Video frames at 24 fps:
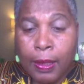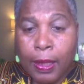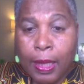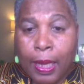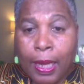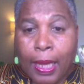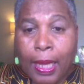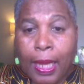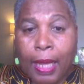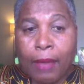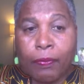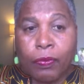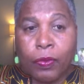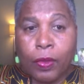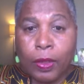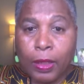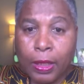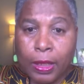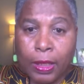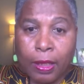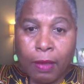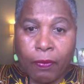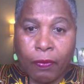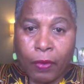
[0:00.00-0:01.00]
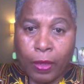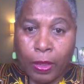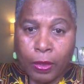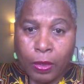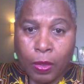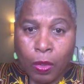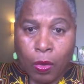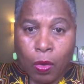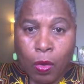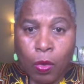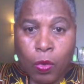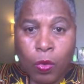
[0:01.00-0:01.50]
I have to live as
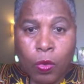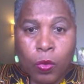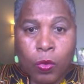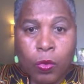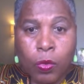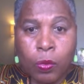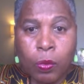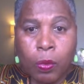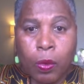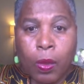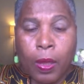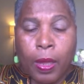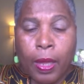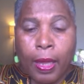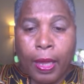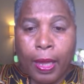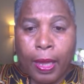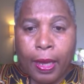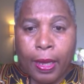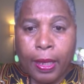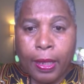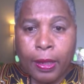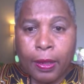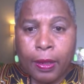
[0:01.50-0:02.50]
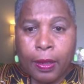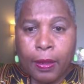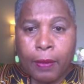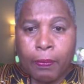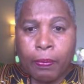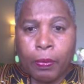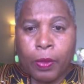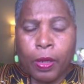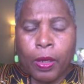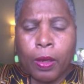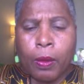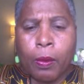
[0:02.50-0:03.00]
a whole and
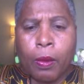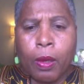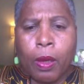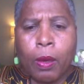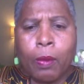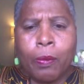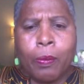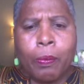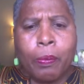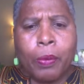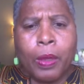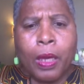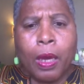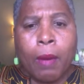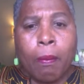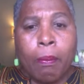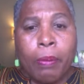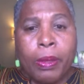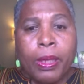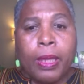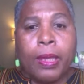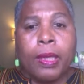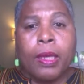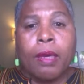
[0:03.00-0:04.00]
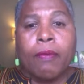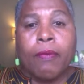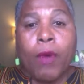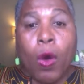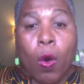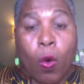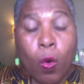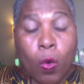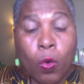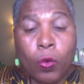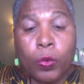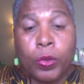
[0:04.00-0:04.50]
a being of
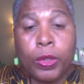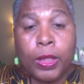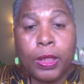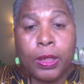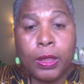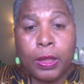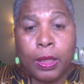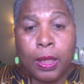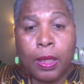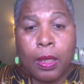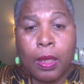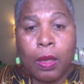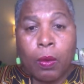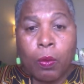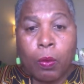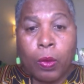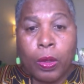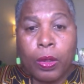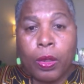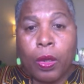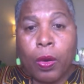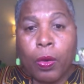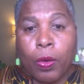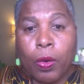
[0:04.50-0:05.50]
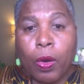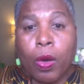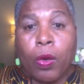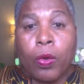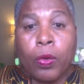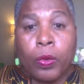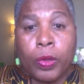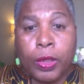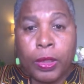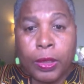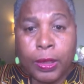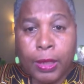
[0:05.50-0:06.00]
wholeness with her
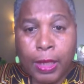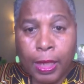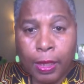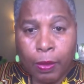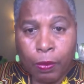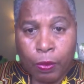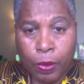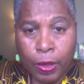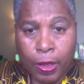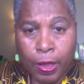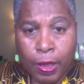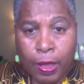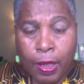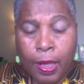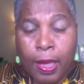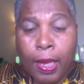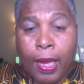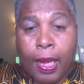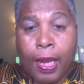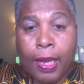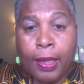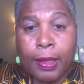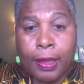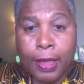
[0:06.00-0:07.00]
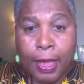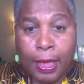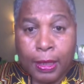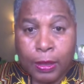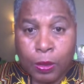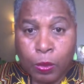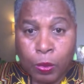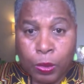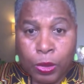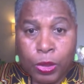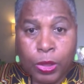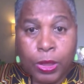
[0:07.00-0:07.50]
own integrity, and
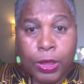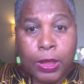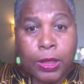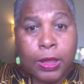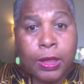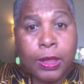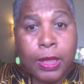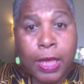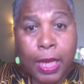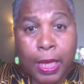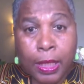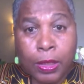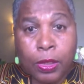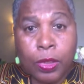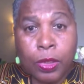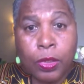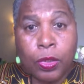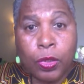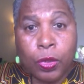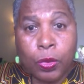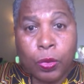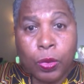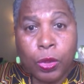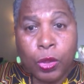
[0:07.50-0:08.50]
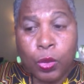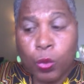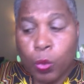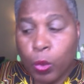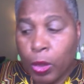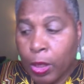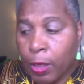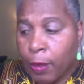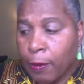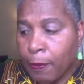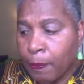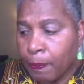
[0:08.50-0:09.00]
that's what Jesus had to do as
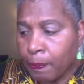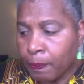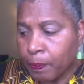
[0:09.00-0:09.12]
well.